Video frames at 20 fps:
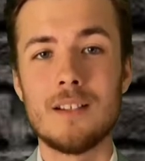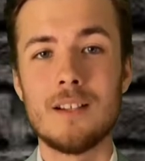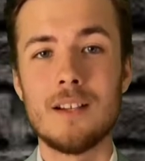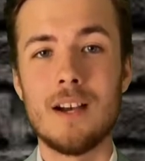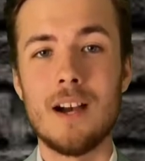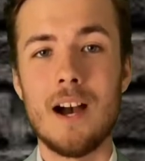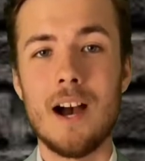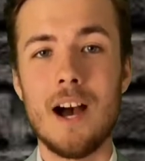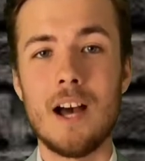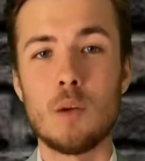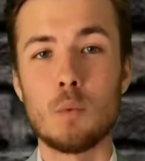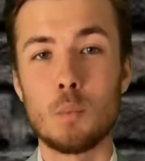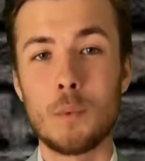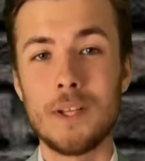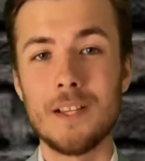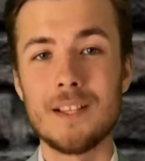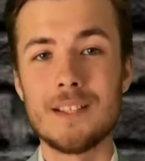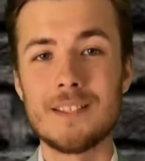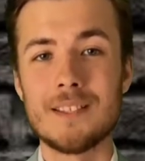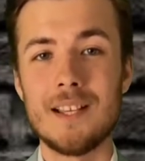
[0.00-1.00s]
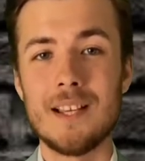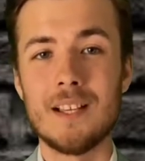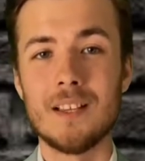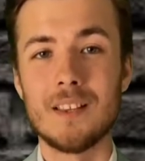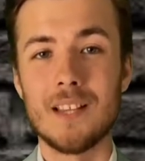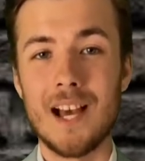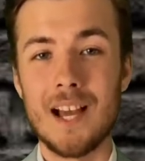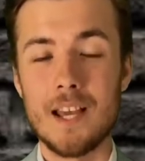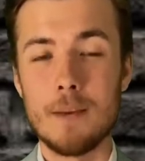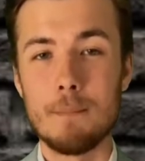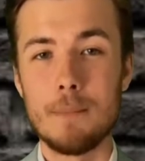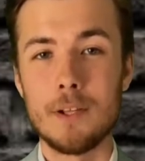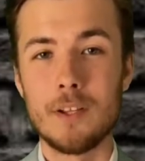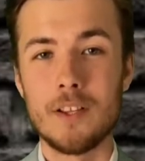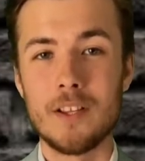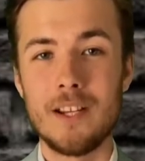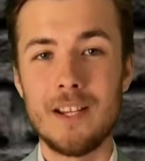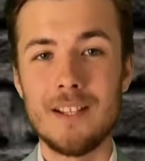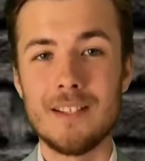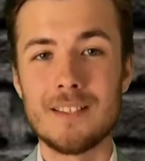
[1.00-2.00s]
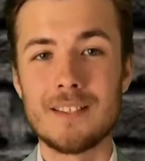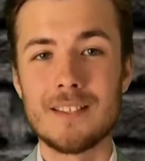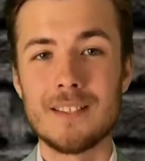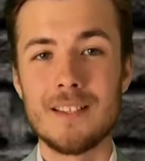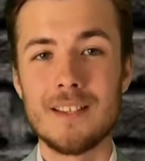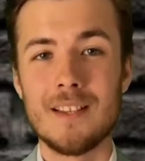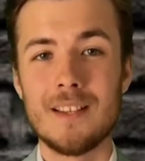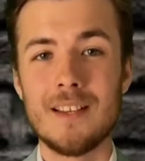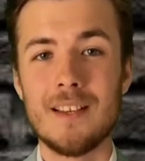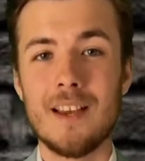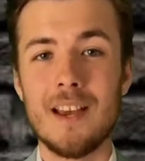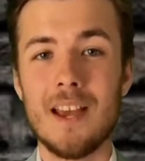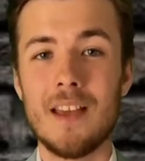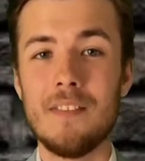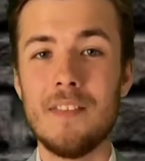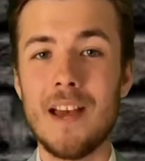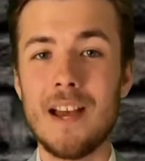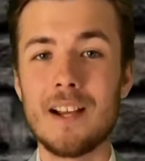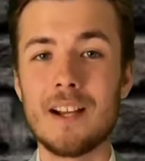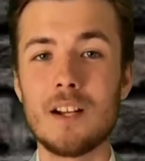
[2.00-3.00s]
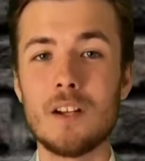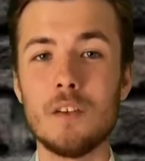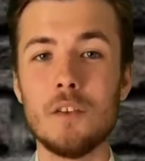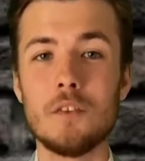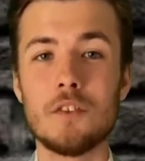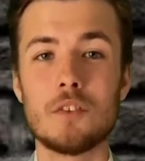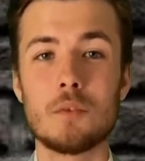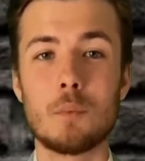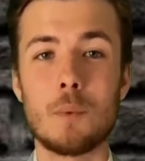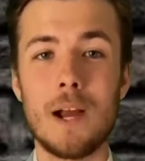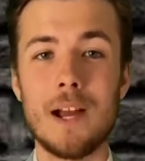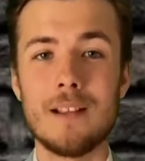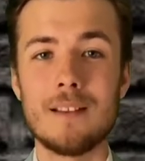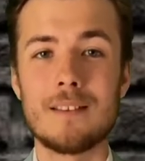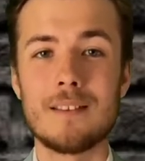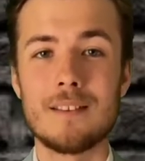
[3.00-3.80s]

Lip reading: on real estate liabilities, and that includes rent